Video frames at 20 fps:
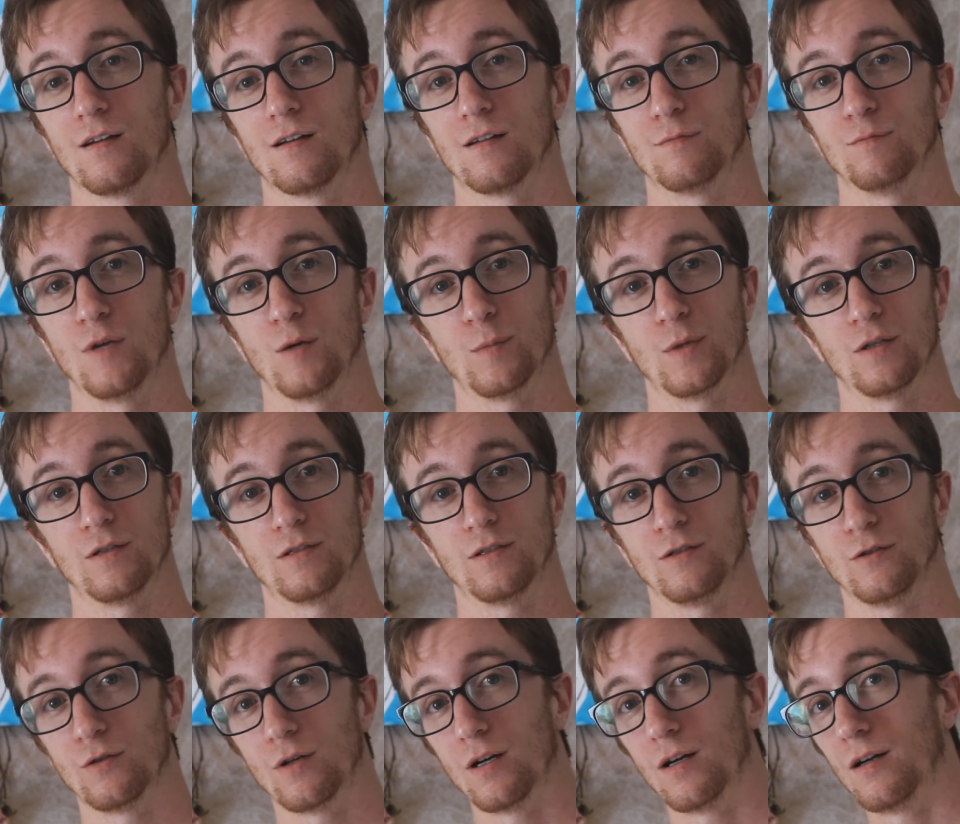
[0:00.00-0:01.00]
Remember
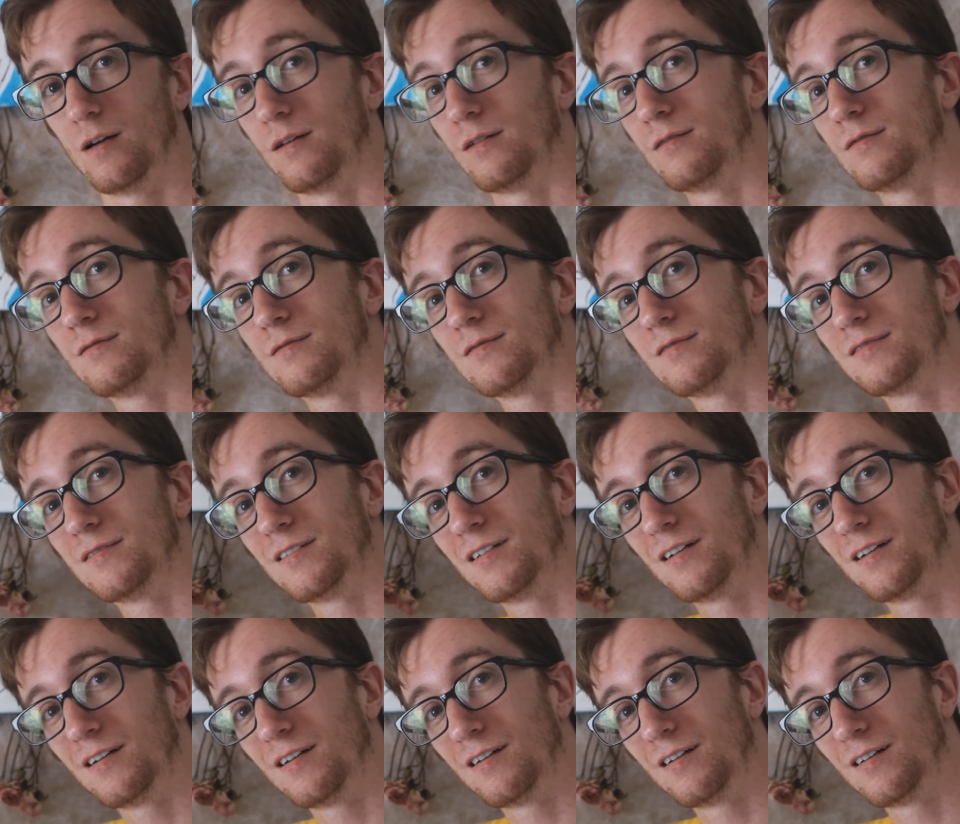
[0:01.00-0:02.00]
to
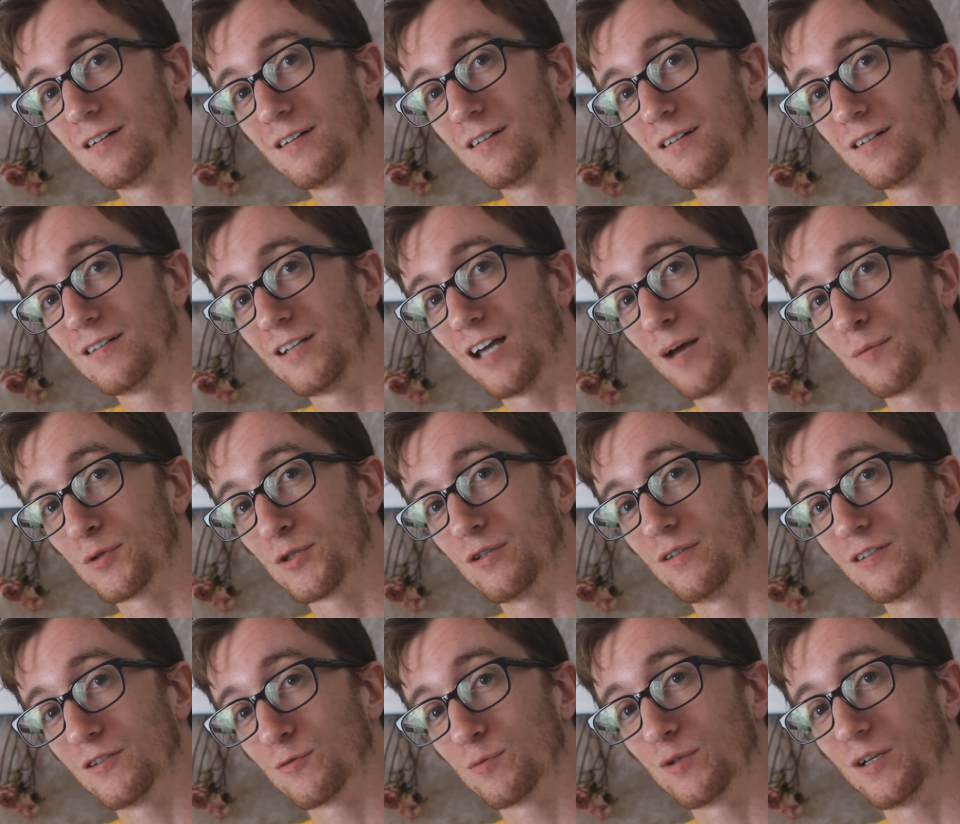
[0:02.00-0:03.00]
capture
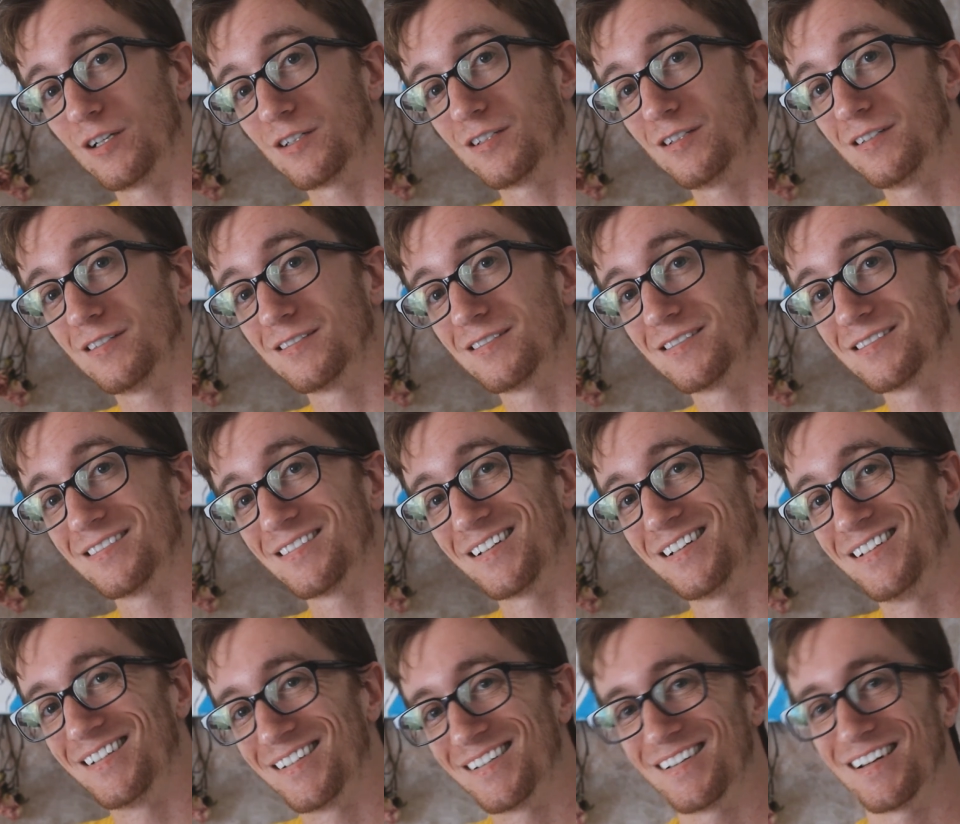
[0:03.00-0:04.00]
inspiration,
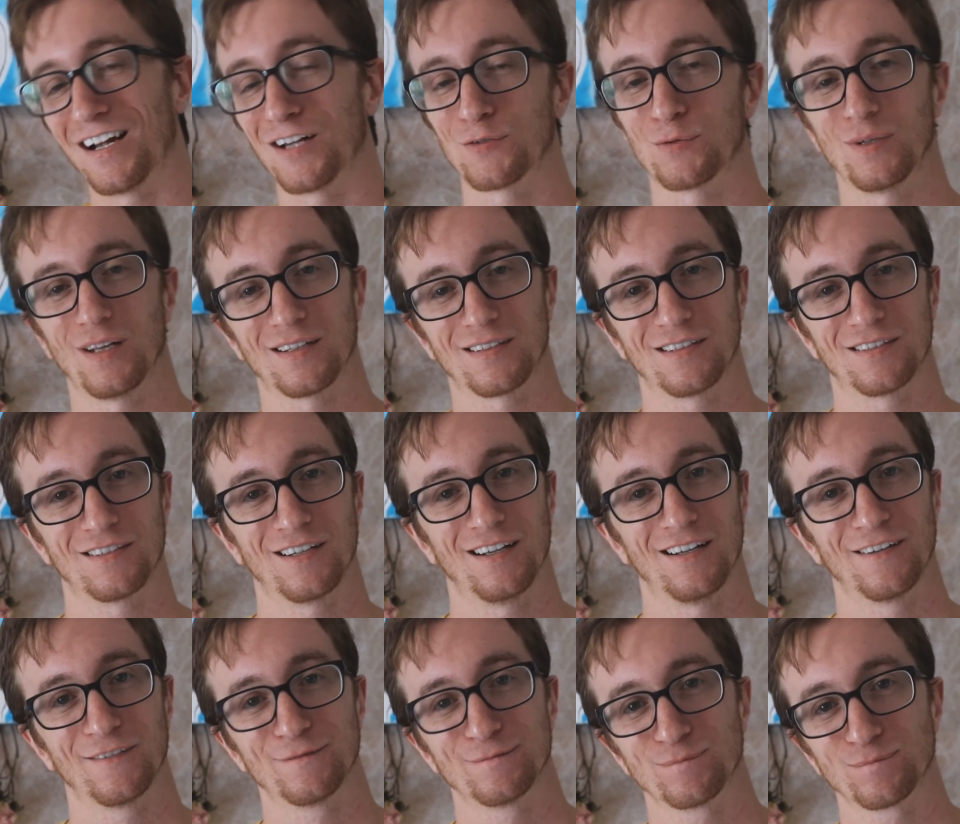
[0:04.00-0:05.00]
as we like to say.
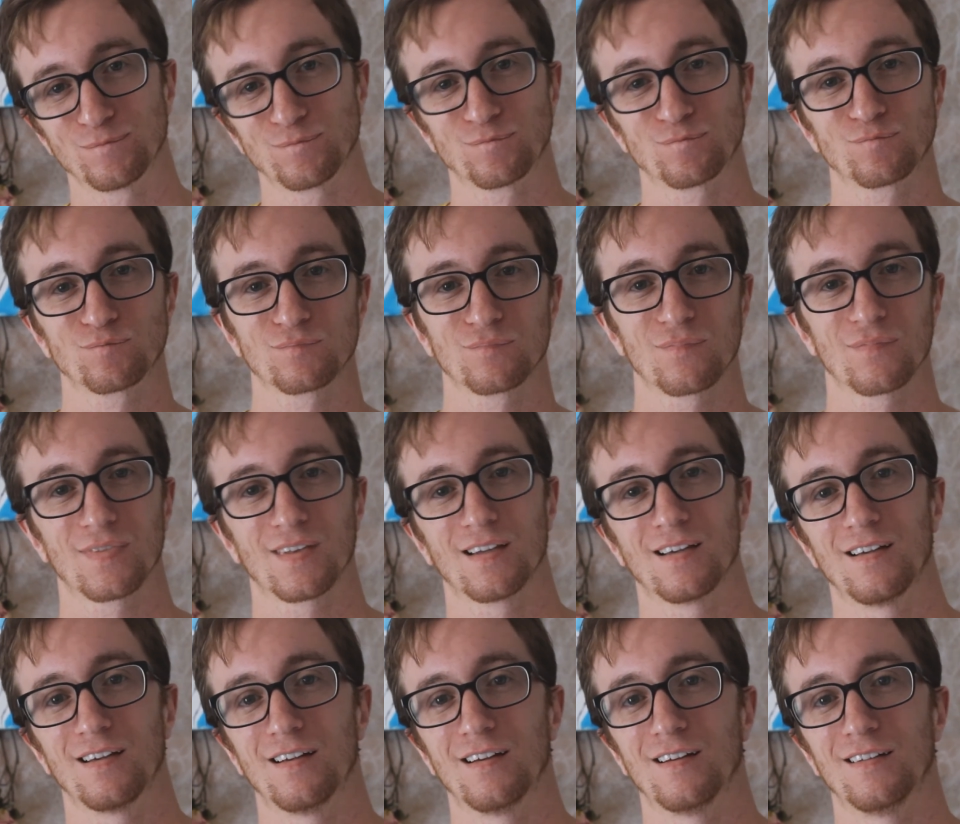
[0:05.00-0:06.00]

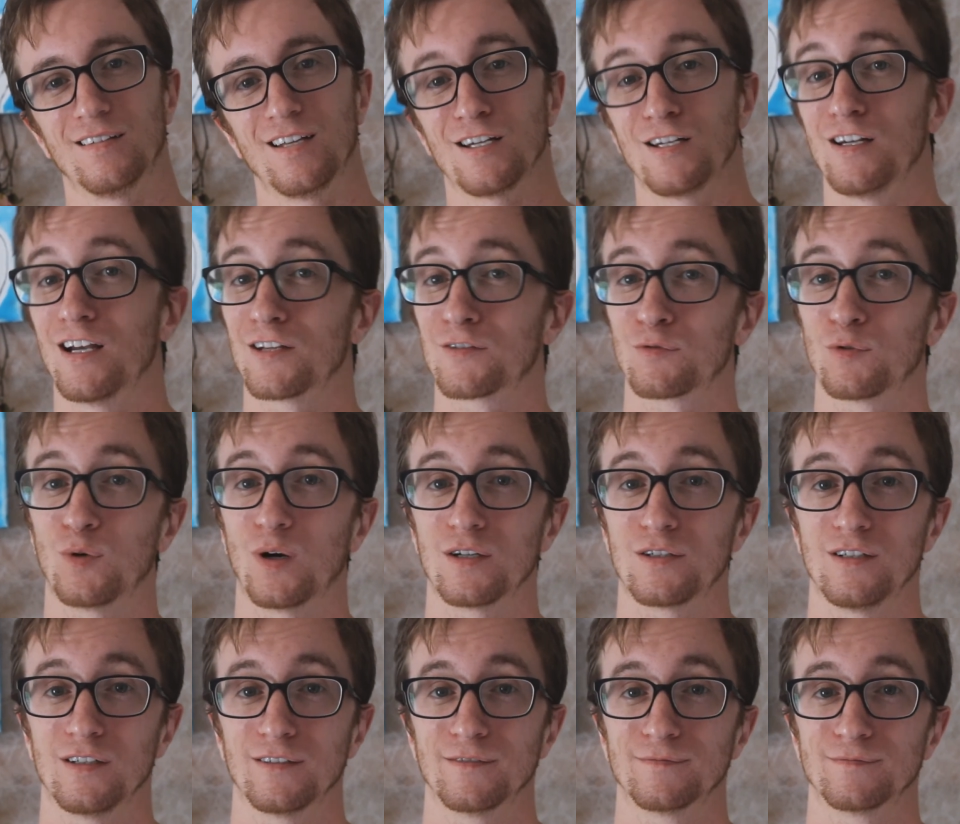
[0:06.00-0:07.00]
Thank you guys for
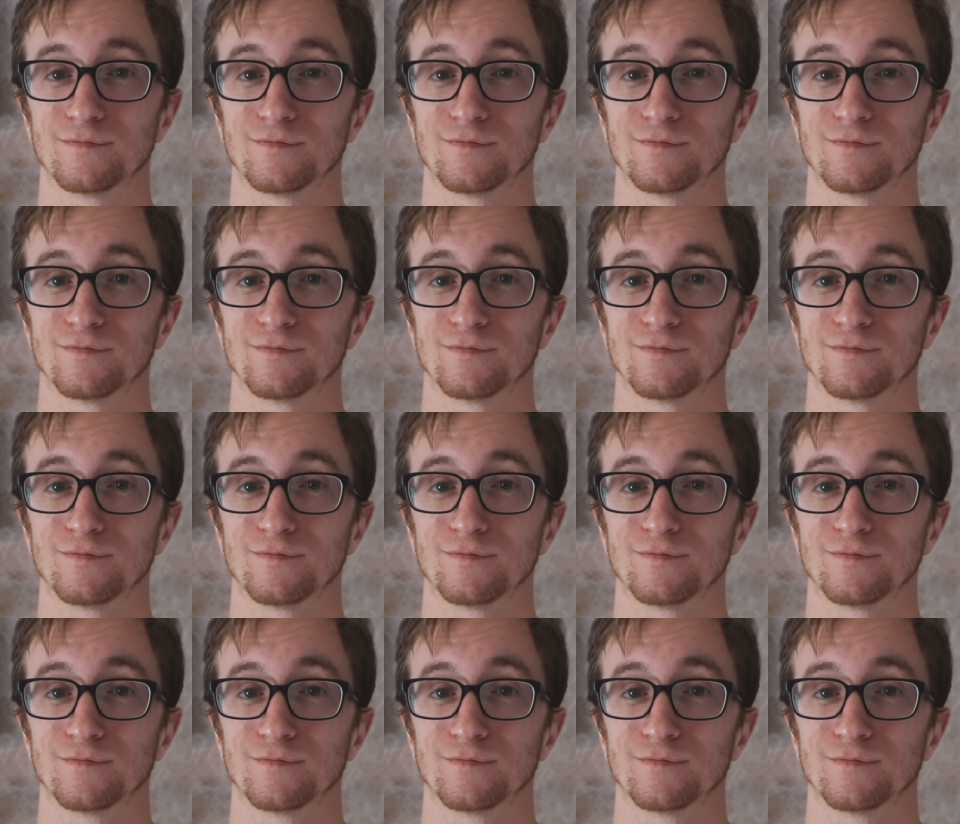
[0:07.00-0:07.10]
watching.